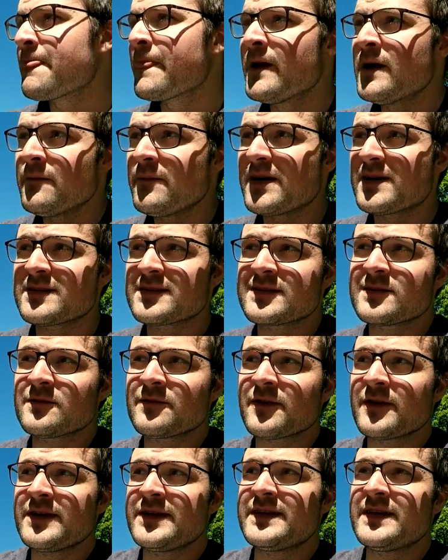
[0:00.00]
Because it's not
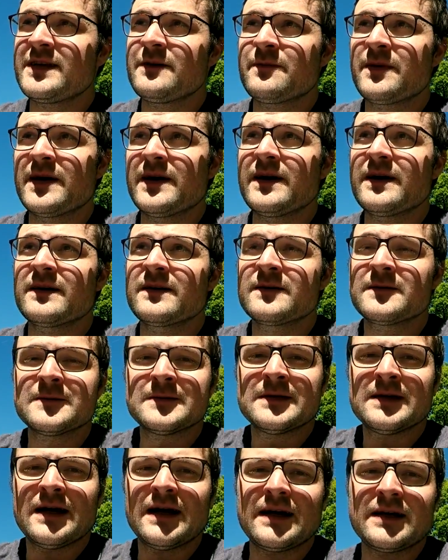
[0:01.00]
very deep here,
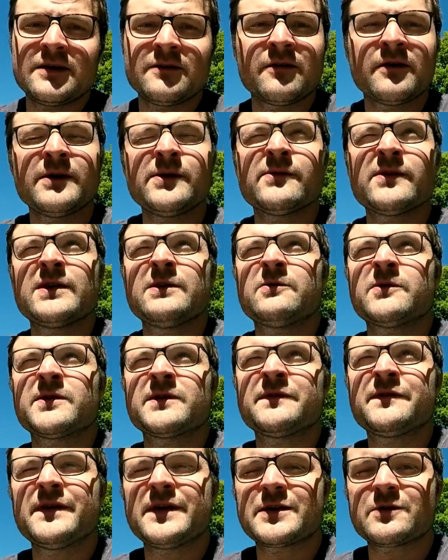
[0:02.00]
you only really
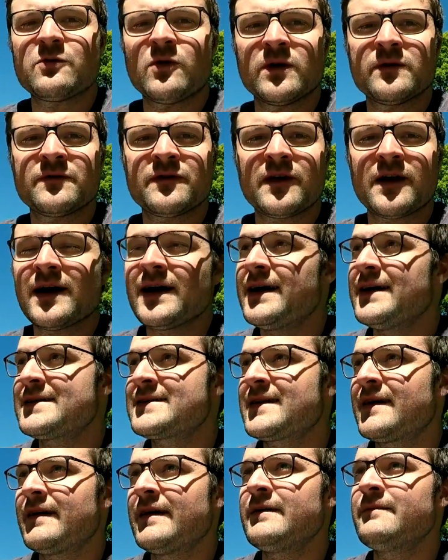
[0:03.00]
want to fish one fly at a
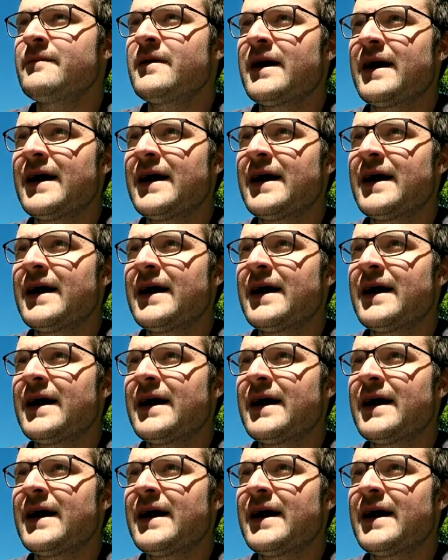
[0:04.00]
time,